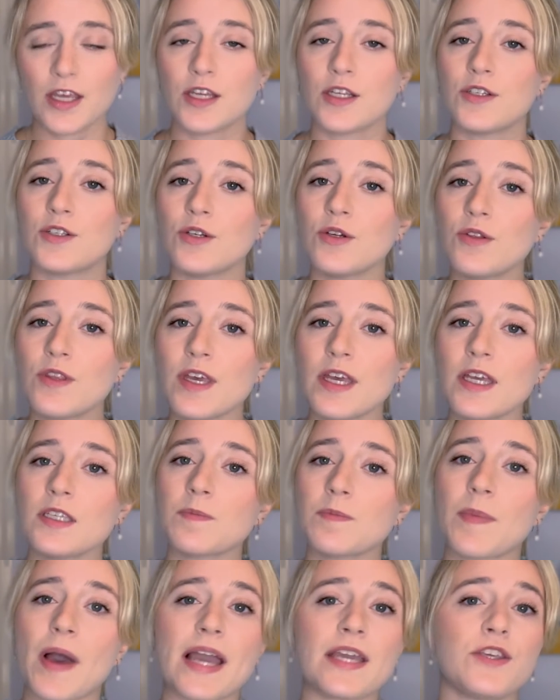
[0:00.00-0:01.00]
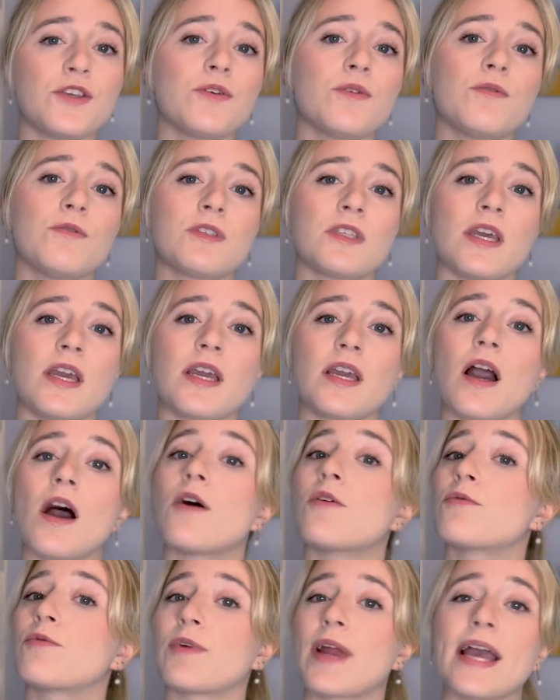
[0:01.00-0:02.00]
Do this by using a
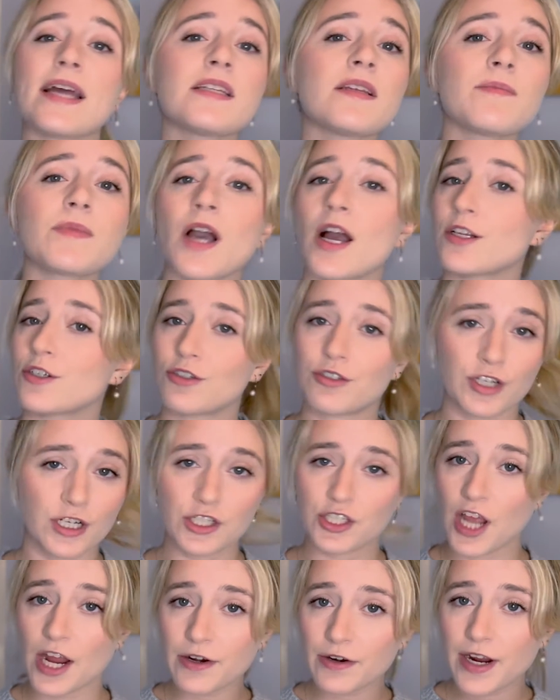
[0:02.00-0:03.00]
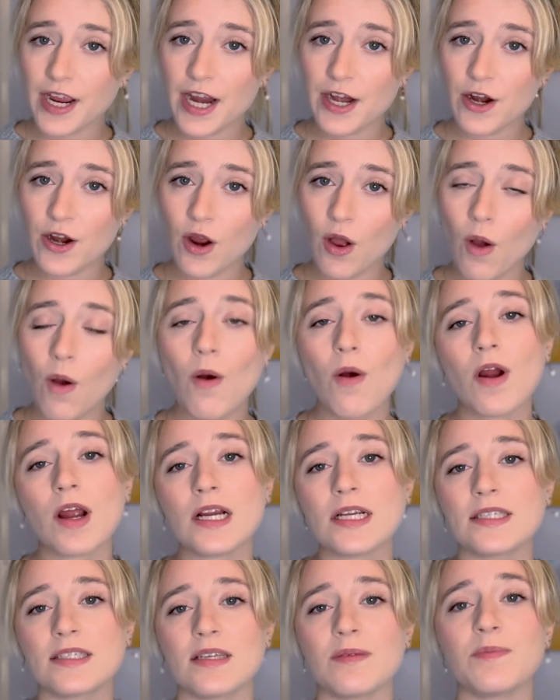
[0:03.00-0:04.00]
random country generator or
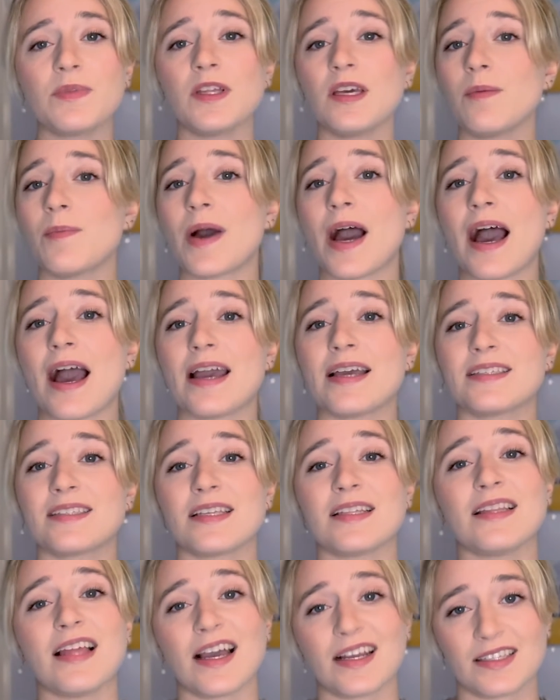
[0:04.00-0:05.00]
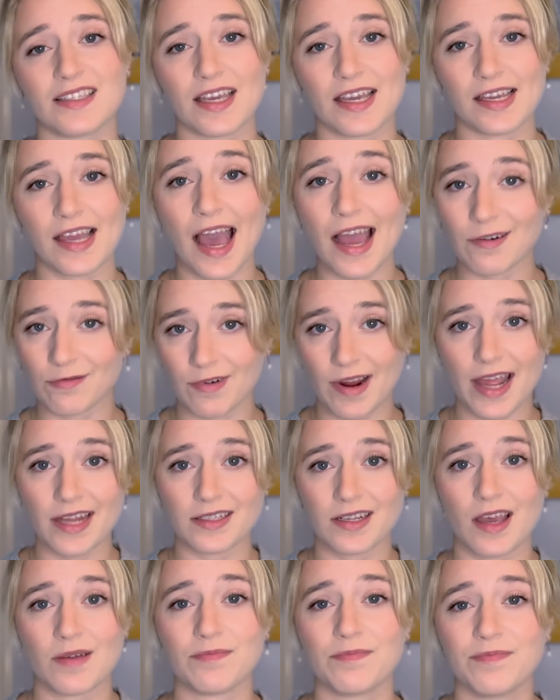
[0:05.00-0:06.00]
simply by selecting at
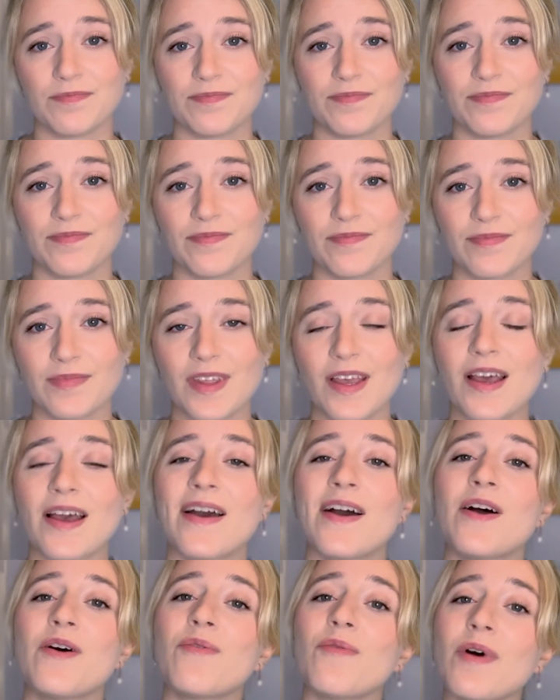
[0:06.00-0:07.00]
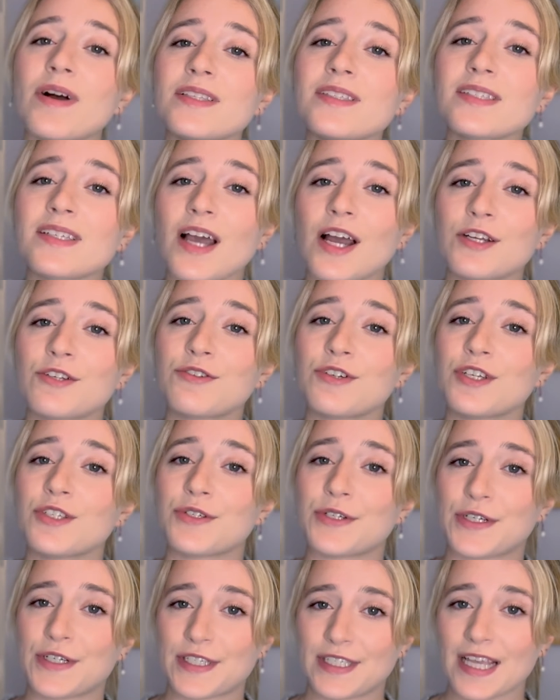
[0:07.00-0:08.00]
random. Once countries
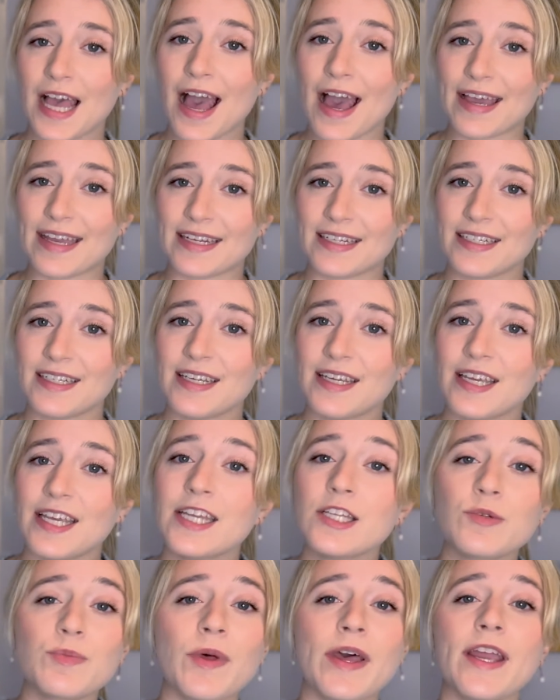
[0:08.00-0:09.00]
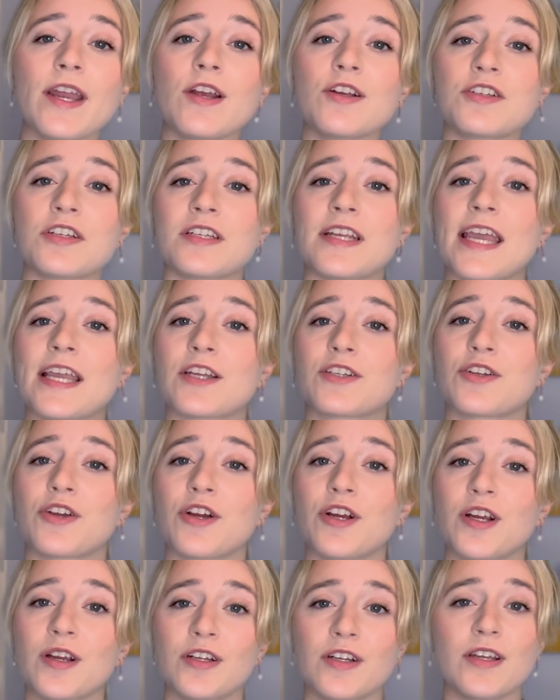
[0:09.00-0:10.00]
are assigned, each player should take a
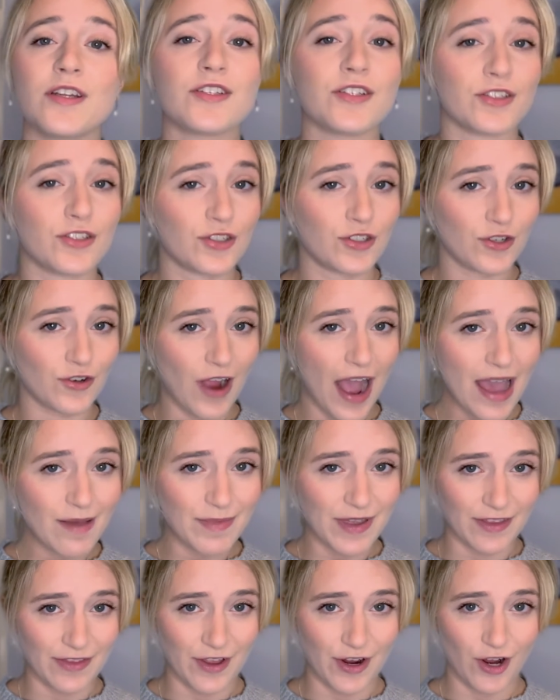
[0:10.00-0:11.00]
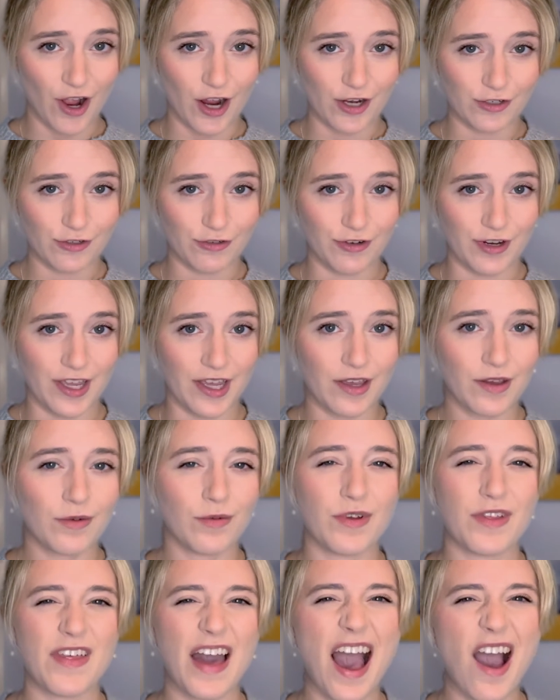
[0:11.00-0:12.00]
turn describing their country
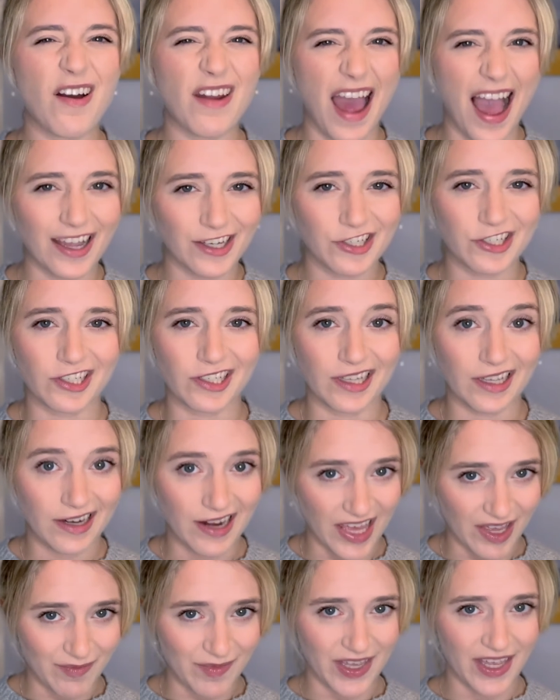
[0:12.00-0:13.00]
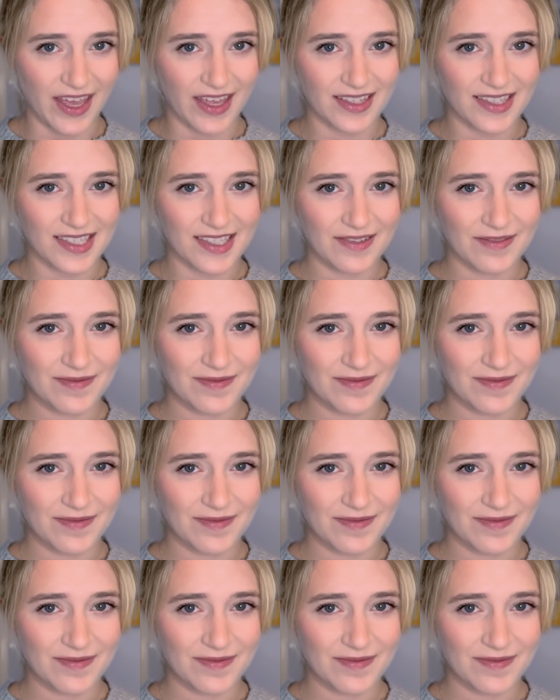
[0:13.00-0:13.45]
without actually naming it.